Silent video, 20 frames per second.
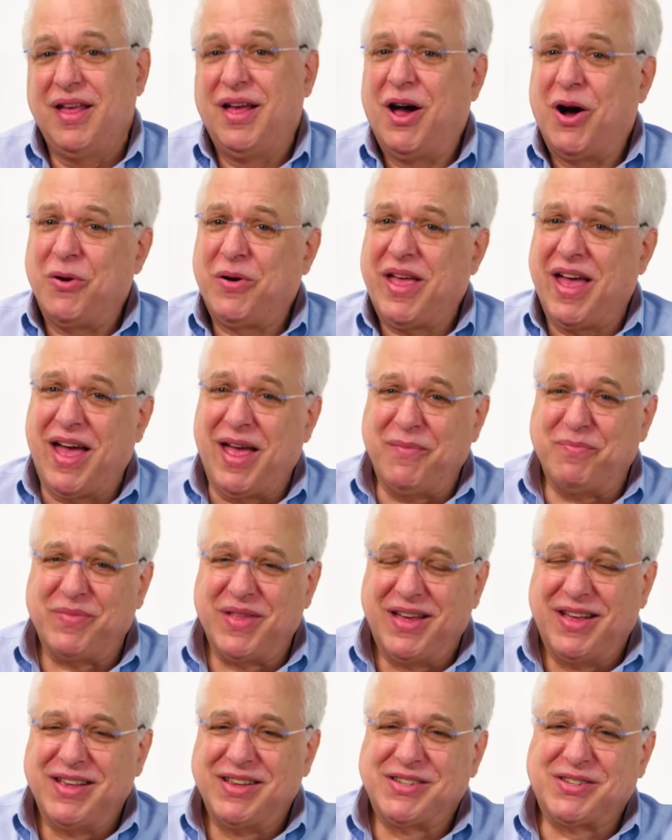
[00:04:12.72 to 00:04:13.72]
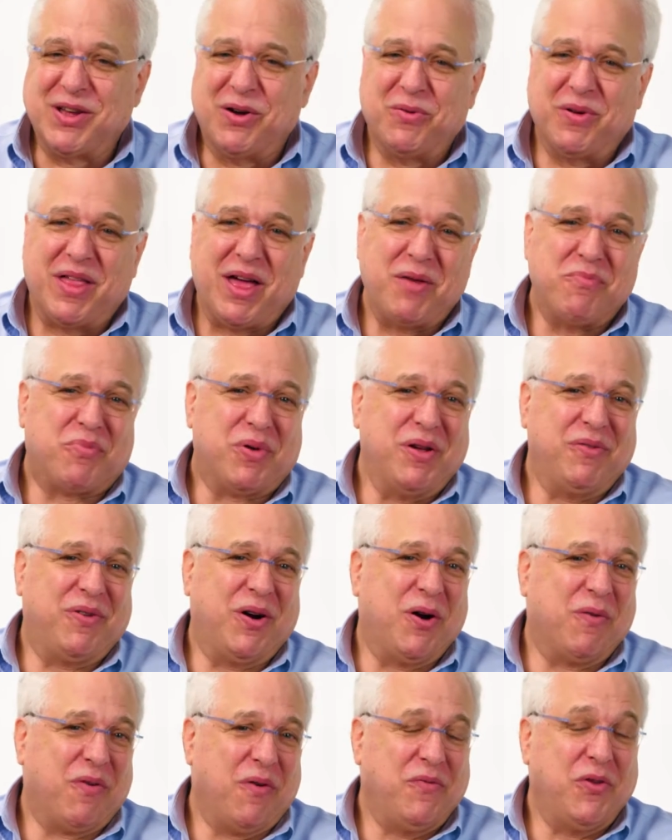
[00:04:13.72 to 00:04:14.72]
Okay, so with that brief
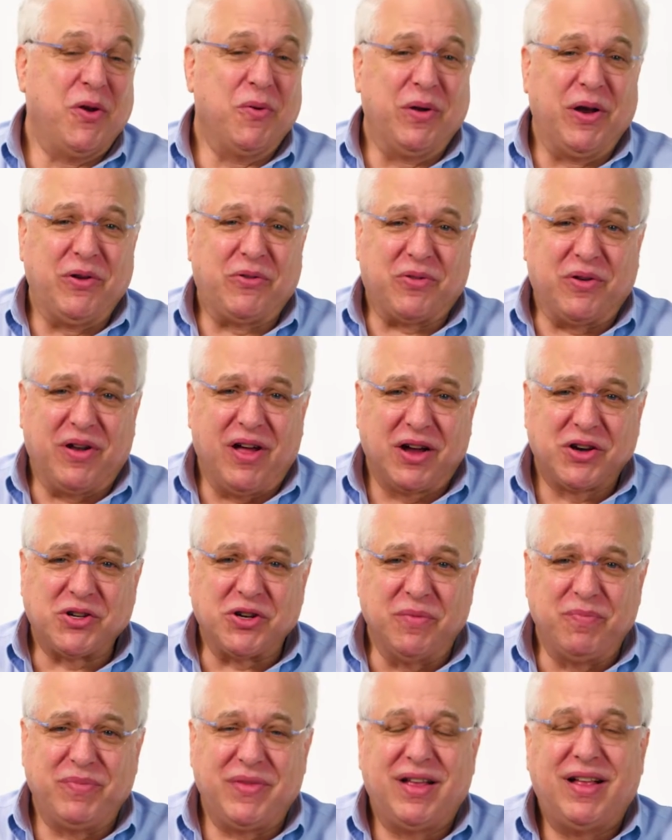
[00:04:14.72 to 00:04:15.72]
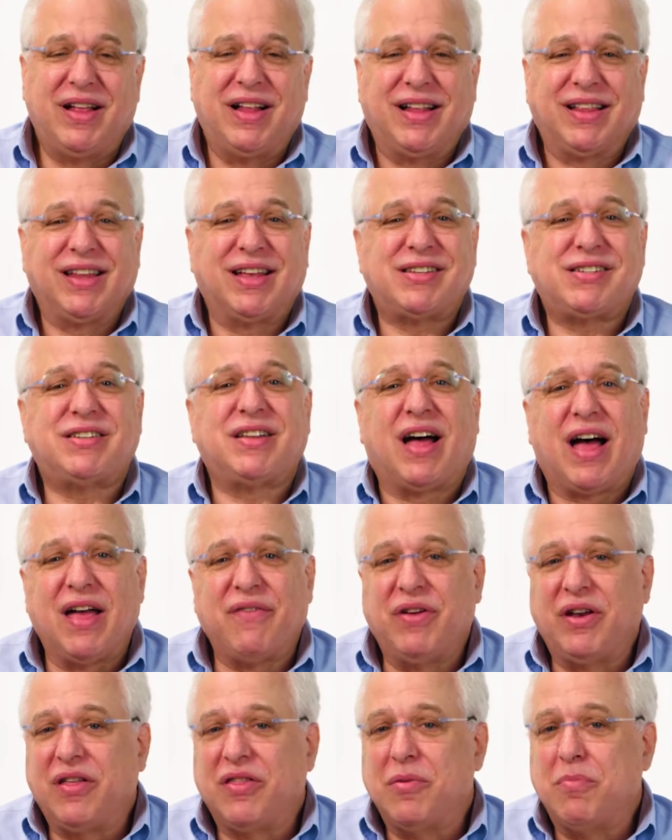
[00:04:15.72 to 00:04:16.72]
overview and introduction, let's
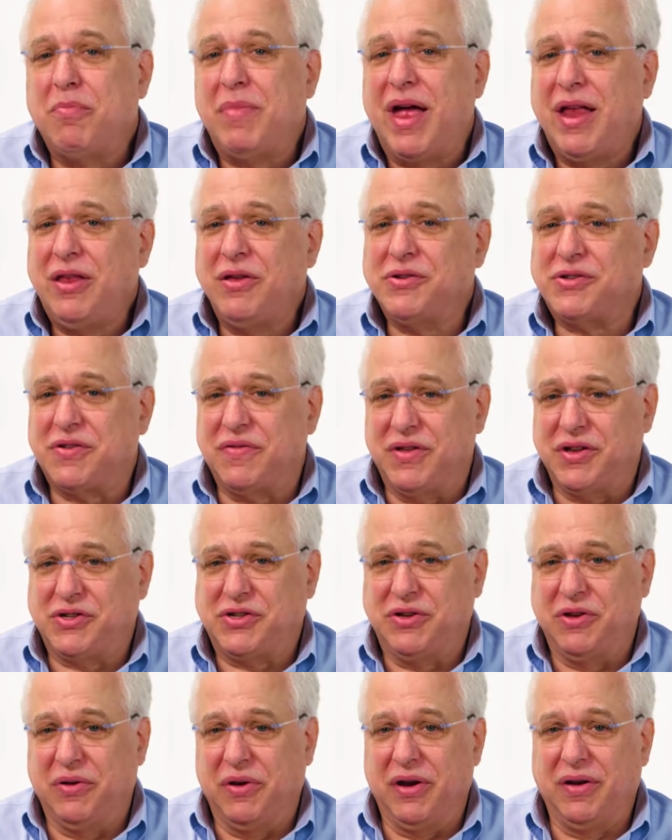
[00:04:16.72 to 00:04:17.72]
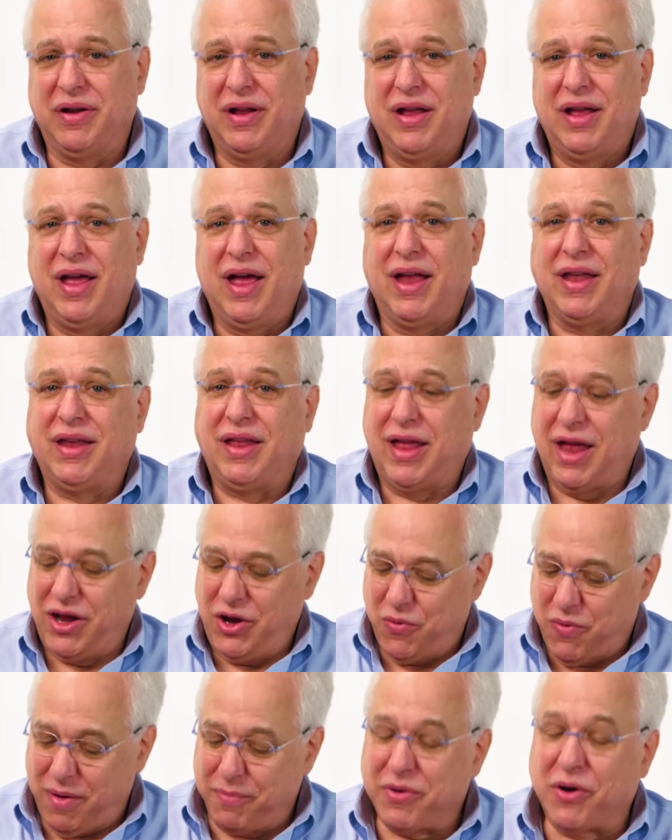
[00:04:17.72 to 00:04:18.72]
dive into the menus of this unit and get
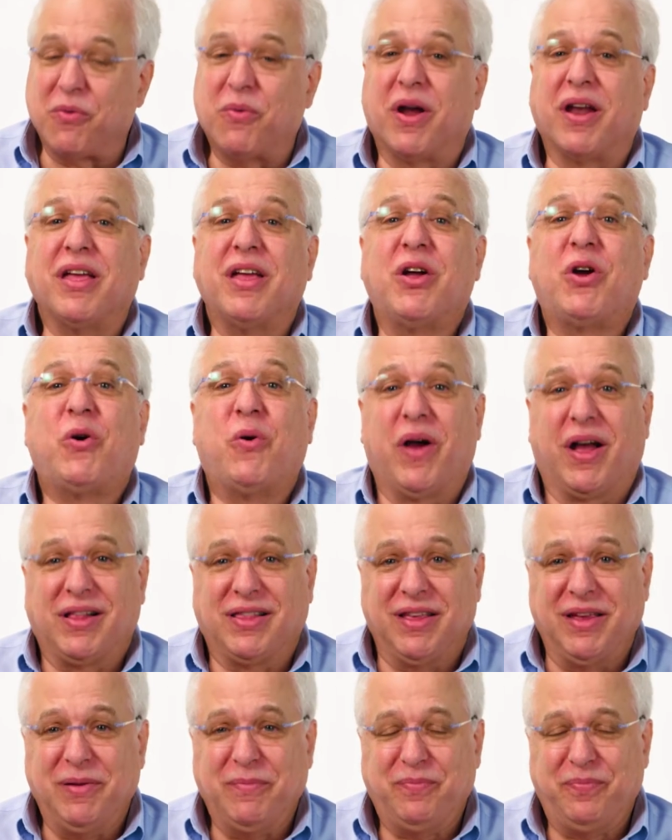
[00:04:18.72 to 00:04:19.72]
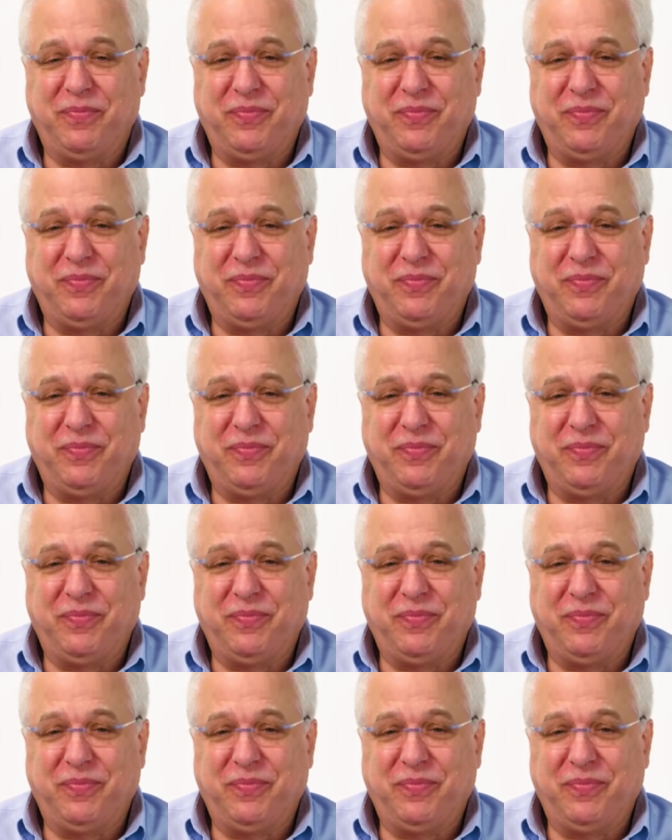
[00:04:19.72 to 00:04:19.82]
you up and running quickly.